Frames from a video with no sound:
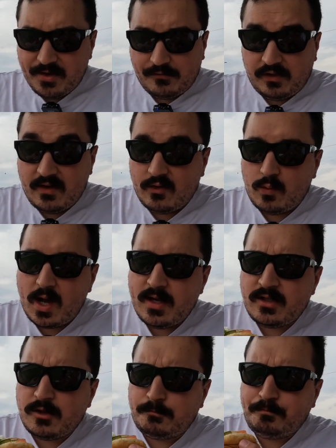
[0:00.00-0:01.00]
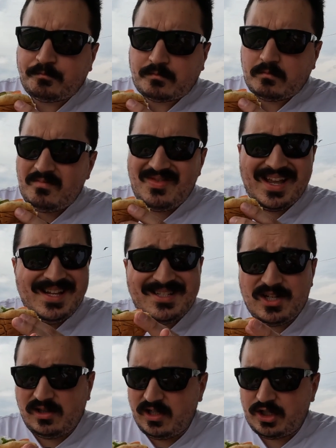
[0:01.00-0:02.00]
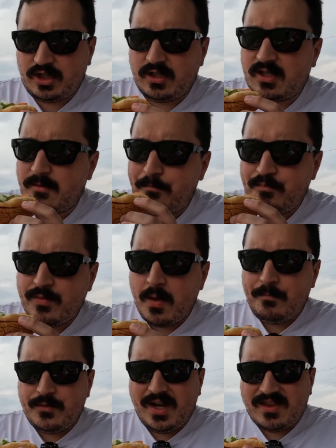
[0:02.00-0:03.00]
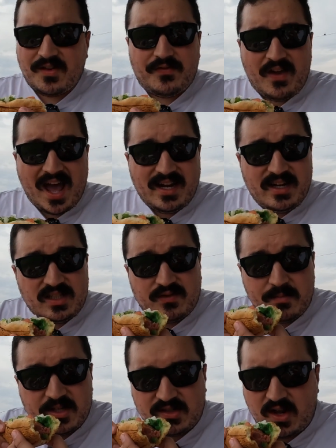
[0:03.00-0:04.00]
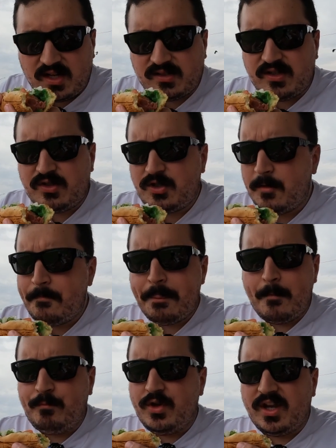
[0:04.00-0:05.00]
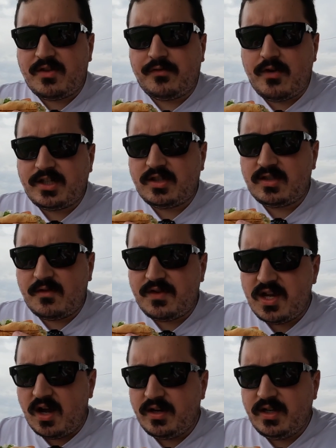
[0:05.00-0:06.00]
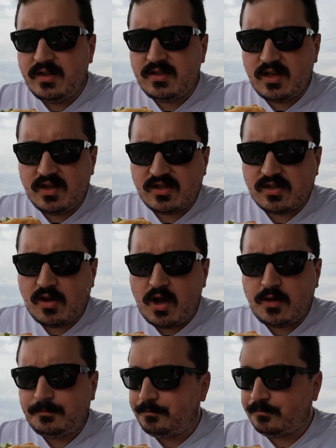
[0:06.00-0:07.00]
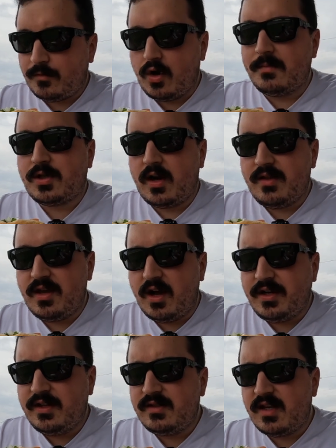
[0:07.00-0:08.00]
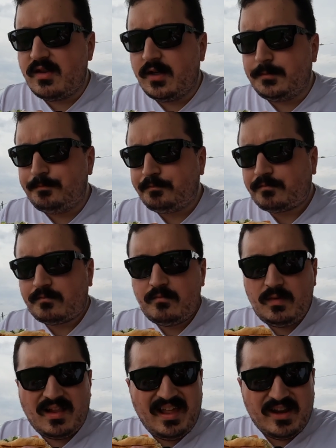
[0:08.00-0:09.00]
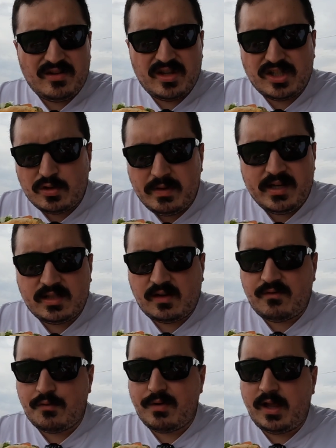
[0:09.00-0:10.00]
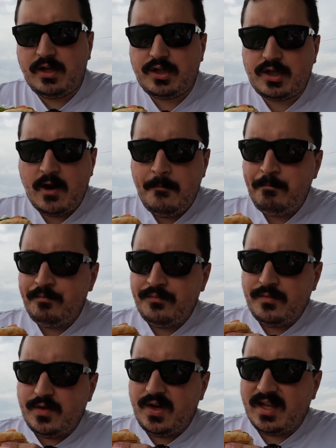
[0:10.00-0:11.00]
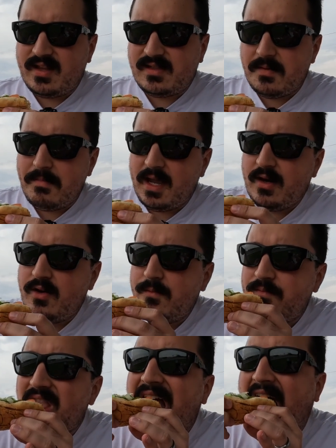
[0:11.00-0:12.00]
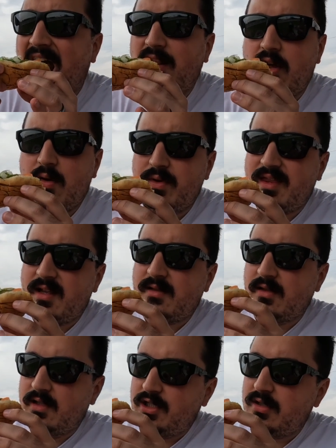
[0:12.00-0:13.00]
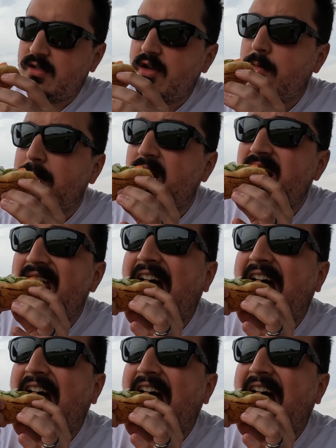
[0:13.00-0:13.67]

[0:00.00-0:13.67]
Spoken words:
Flavor-wise, it's delicious. You get the fattiness from the sausage. You get the freshness of the onions and the the onions and the sweetness of the relish. You get the tomato along with that delicious little bun.